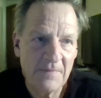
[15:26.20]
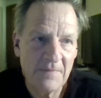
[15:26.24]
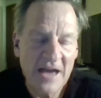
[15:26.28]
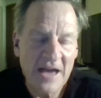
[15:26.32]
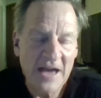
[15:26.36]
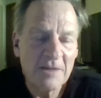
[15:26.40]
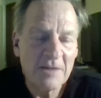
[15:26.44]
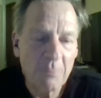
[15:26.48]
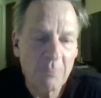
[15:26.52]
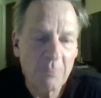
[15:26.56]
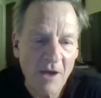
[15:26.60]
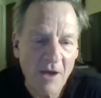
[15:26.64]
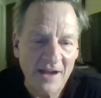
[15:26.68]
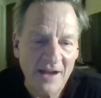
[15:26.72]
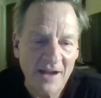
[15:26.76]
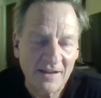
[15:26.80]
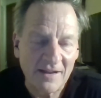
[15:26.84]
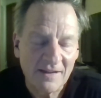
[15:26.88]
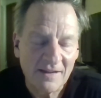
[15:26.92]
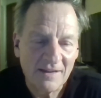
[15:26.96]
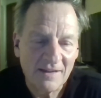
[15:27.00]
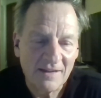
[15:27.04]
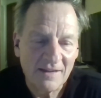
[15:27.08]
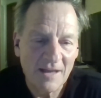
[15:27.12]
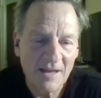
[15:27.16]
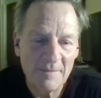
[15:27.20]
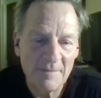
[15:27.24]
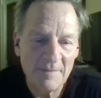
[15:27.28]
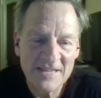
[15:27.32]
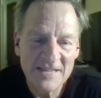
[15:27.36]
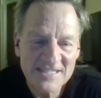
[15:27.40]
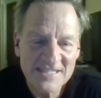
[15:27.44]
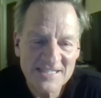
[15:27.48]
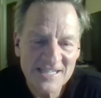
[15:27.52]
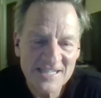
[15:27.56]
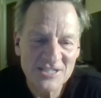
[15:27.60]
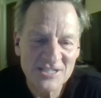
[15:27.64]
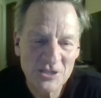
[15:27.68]
But that could break. I mean,
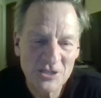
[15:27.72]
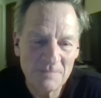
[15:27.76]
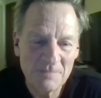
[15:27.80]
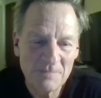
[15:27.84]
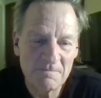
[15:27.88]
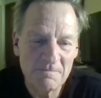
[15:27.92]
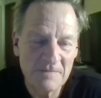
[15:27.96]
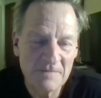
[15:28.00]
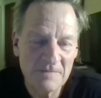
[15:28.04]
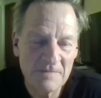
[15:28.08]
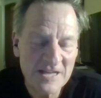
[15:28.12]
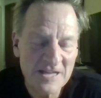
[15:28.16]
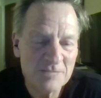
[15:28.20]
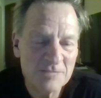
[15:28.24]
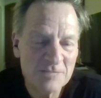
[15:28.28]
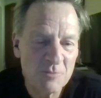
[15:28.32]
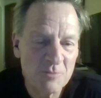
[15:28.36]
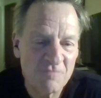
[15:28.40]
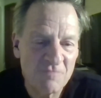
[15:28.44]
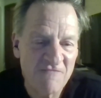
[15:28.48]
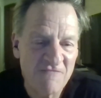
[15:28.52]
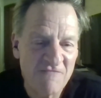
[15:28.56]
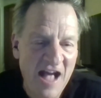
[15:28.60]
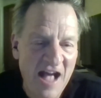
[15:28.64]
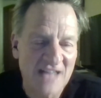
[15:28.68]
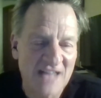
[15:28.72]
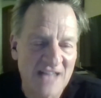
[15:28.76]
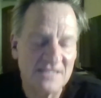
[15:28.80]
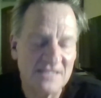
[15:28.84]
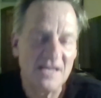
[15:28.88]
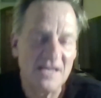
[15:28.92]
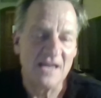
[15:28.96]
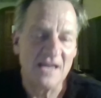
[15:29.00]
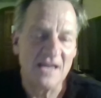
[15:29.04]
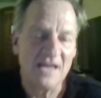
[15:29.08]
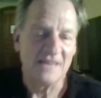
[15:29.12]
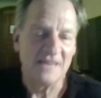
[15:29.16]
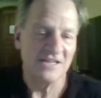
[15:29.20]
these things move
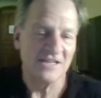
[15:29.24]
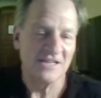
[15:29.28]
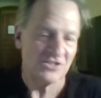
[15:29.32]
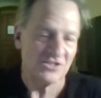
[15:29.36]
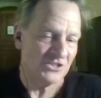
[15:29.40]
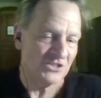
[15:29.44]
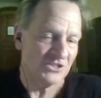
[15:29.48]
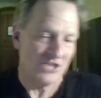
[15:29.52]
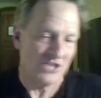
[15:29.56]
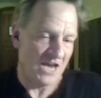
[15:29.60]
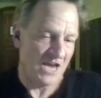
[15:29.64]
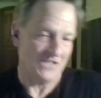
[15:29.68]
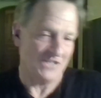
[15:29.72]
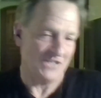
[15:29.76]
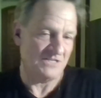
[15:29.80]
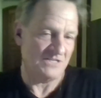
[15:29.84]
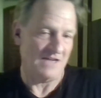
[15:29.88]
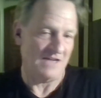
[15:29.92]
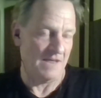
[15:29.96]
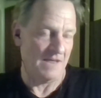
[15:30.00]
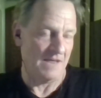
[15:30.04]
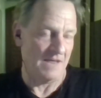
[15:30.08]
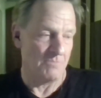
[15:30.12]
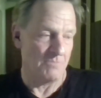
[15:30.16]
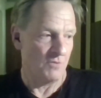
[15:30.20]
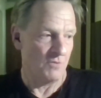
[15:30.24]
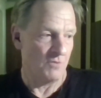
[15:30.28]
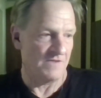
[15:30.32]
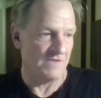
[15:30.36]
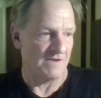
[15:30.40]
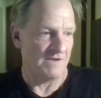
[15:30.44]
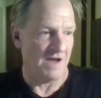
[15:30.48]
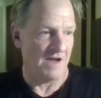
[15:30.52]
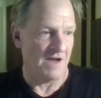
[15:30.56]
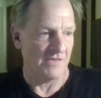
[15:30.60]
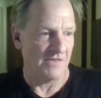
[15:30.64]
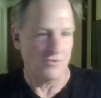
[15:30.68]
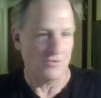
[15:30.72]
fast. This could change and move
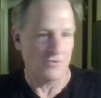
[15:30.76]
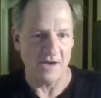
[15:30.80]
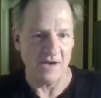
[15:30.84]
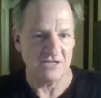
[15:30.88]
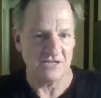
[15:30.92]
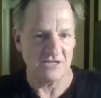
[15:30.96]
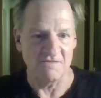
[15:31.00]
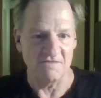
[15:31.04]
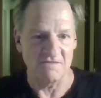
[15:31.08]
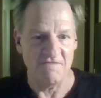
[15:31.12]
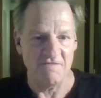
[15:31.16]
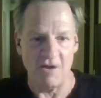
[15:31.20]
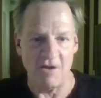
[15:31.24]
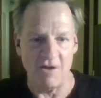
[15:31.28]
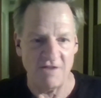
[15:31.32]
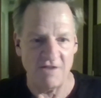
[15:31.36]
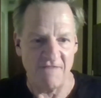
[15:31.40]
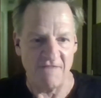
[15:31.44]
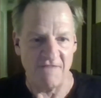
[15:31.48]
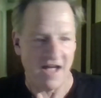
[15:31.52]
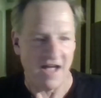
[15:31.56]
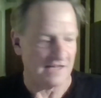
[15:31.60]
in another direction very